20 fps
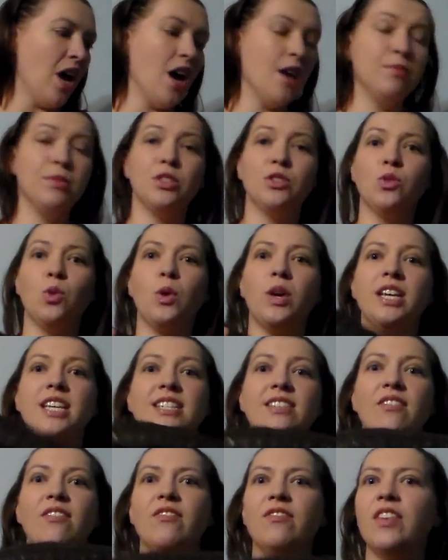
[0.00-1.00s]
Um, this toy
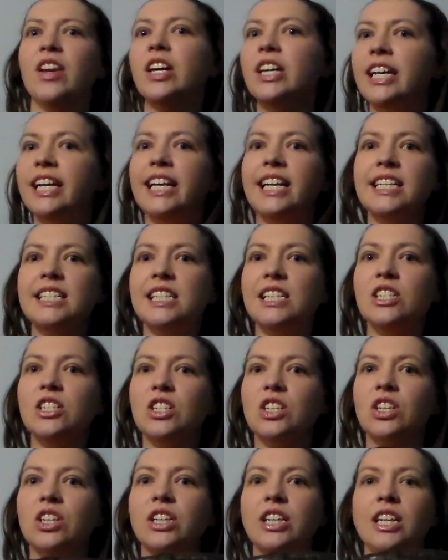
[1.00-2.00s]
is very easy
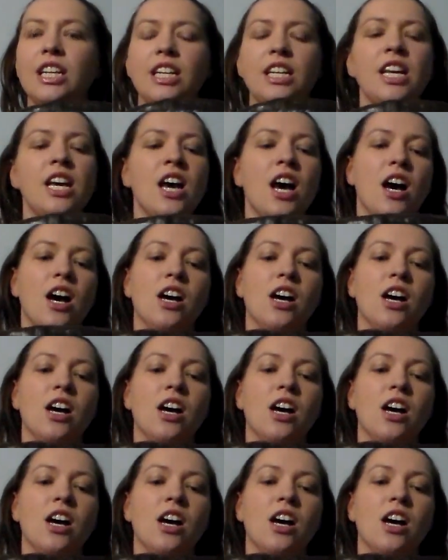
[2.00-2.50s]
to clean.